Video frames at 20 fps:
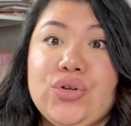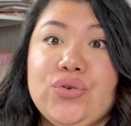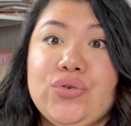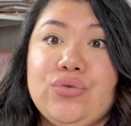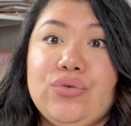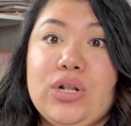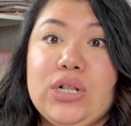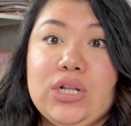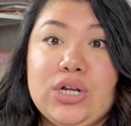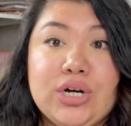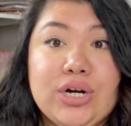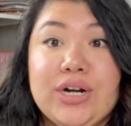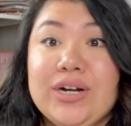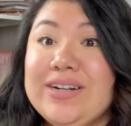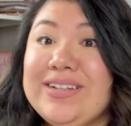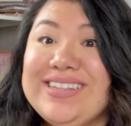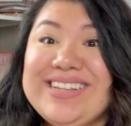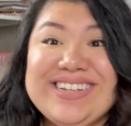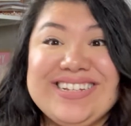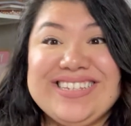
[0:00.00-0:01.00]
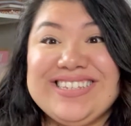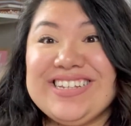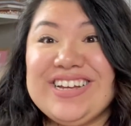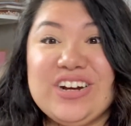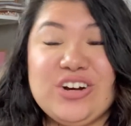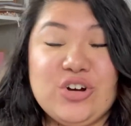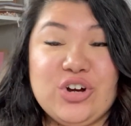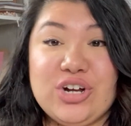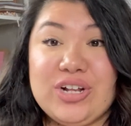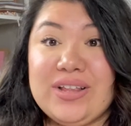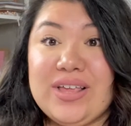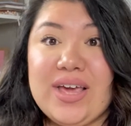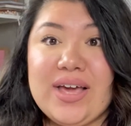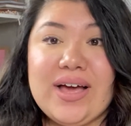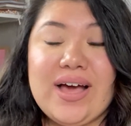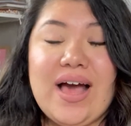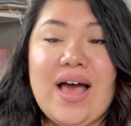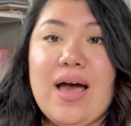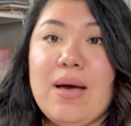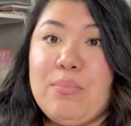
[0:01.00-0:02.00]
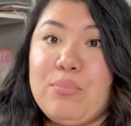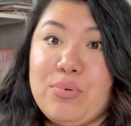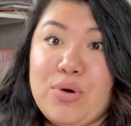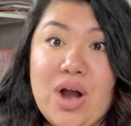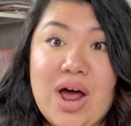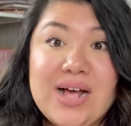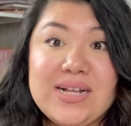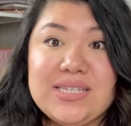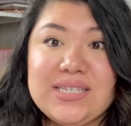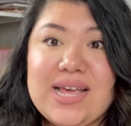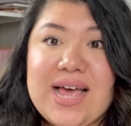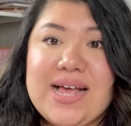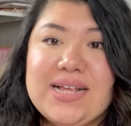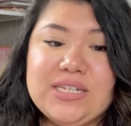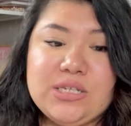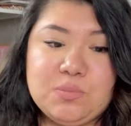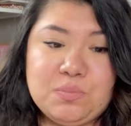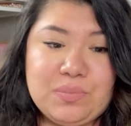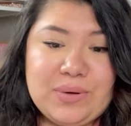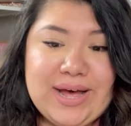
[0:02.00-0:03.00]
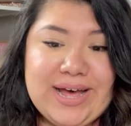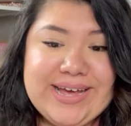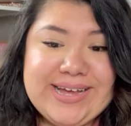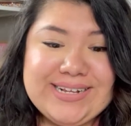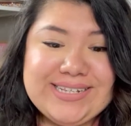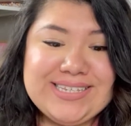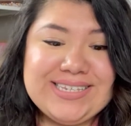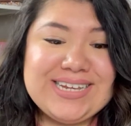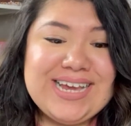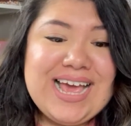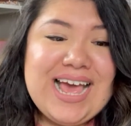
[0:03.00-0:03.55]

learn this acrylic process, but